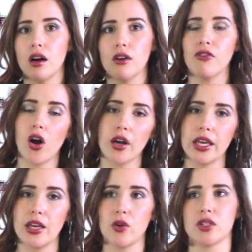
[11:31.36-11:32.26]

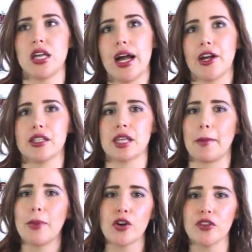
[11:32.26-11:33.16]
foggy or tired. It's
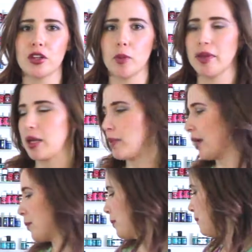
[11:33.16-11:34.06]
like perfect little pick-me-up.